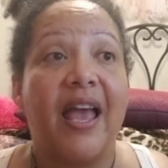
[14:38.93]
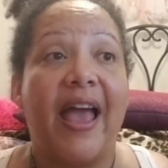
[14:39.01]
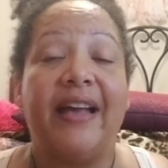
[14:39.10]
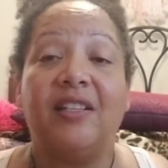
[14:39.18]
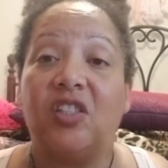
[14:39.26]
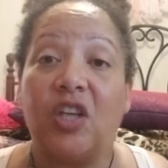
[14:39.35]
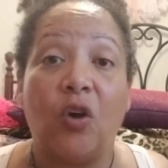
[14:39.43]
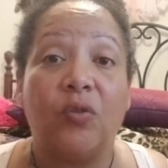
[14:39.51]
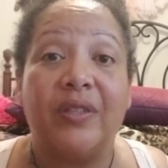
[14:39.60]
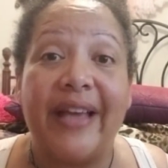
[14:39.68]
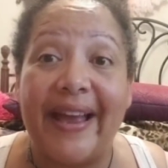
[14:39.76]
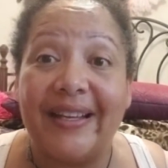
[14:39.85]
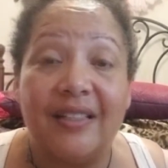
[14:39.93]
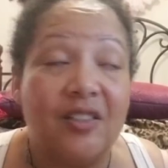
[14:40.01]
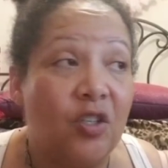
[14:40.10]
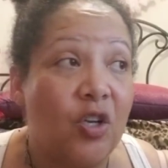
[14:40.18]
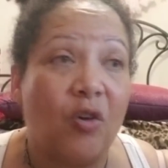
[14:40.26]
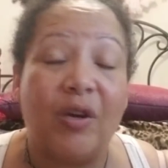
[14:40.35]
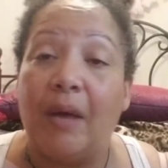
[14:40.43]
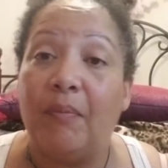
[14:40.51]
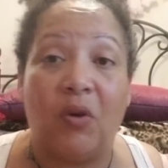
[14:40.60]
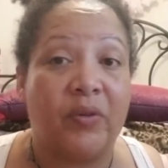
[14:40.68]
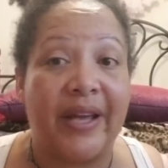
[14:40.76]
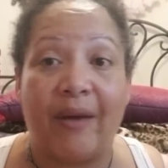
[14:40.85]
And so that, you know, come
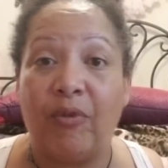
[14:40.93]
on now.